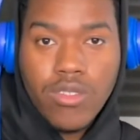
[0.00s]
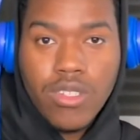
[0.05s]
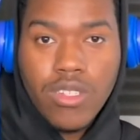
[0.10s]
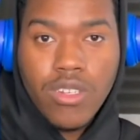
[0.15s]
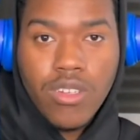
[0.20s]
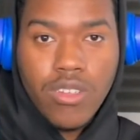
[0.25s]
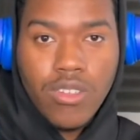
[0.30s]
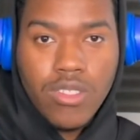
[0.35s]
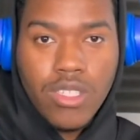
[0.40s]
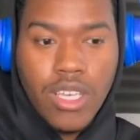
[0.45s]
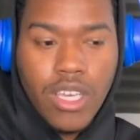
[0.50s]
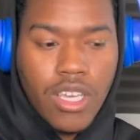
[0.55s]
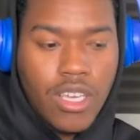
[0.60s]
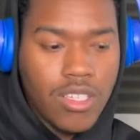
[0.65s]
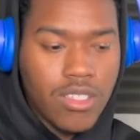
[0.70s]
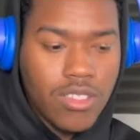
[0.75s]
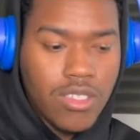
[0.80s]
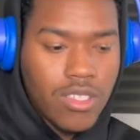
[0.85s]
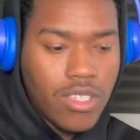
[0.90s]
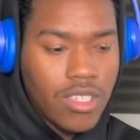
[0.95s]
You know what I'm saying?
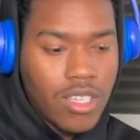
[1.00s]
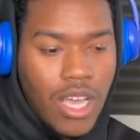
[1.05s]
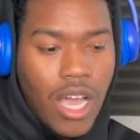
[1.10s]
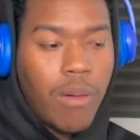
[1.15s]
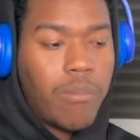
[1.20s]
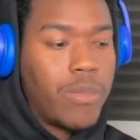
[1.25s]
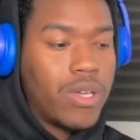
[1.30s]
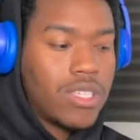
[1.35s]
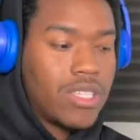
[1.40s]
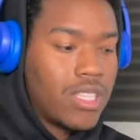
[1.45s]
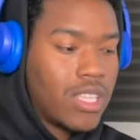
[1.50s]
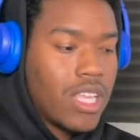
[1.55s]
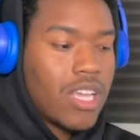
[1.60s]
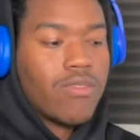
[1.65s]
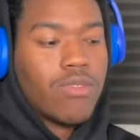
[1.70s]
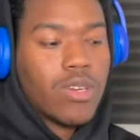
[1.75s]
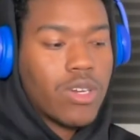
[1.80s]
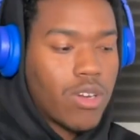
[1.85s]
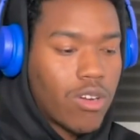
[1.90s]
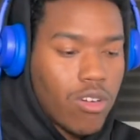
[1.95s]
Because y'all must
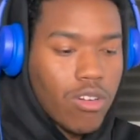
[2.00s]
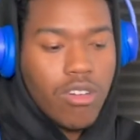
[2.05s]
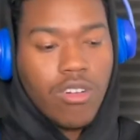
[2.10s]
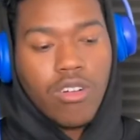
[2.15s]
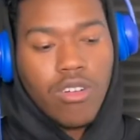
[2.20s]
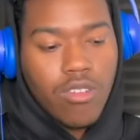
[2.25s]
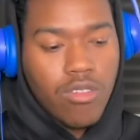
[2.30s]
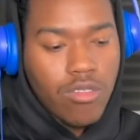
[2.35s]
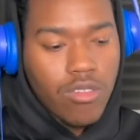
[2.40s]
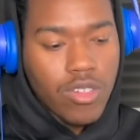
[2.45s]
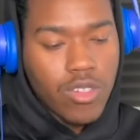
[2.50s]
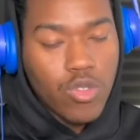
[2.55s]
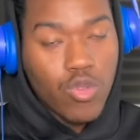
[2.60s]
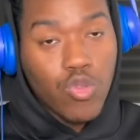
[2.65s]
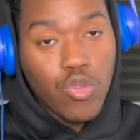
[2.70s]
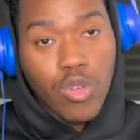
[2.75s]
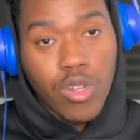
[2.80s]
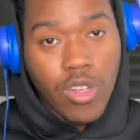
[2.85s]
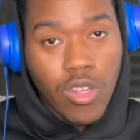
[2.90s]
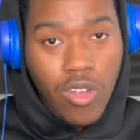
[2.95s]
never heard
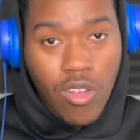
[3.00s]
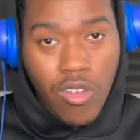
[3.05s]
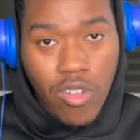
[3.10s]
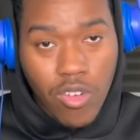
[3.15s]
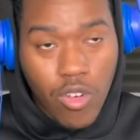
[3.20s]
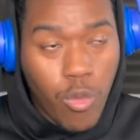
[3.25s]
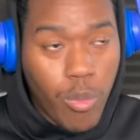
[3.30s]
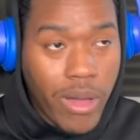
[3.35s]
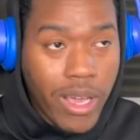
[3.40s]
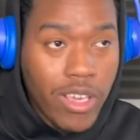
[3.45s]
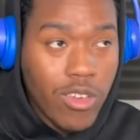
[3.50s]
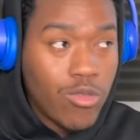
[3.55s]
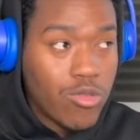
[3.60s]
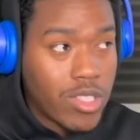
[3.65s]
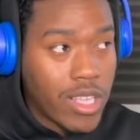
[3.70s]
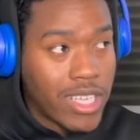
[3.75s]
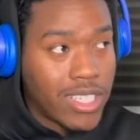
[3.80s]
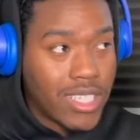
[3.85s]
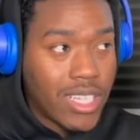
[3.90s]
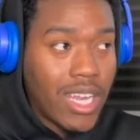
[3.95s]
Trill. Nobody used
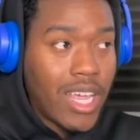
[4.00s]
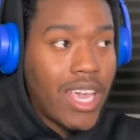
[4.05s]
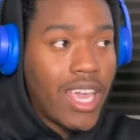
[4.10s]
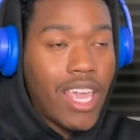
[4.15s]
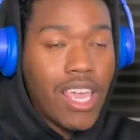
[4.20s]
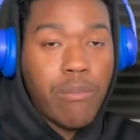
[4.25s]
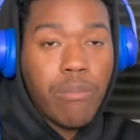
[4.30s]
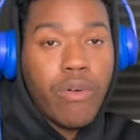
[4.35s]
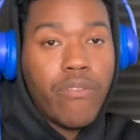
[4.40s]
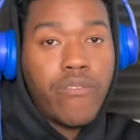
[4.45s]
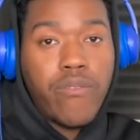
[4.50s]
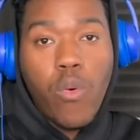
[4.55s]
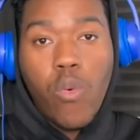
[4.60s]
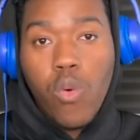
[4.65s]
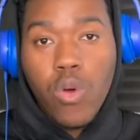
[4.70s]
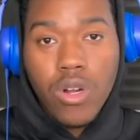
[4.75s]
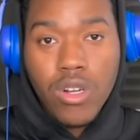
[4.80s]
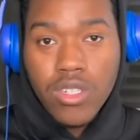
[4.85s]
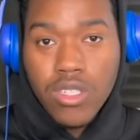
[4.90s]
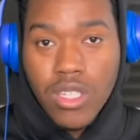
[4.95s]
that slang
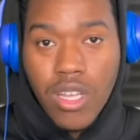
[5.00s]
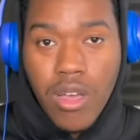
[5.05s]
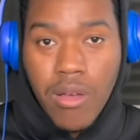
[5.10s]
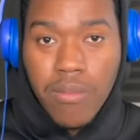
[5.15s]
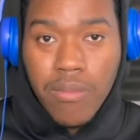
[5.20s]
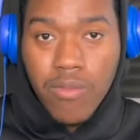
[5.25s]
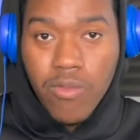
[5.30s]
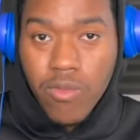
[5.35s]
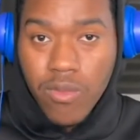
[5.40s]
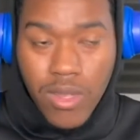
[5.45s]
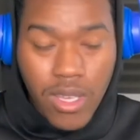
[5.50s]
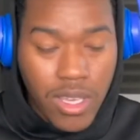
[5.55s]
before or something.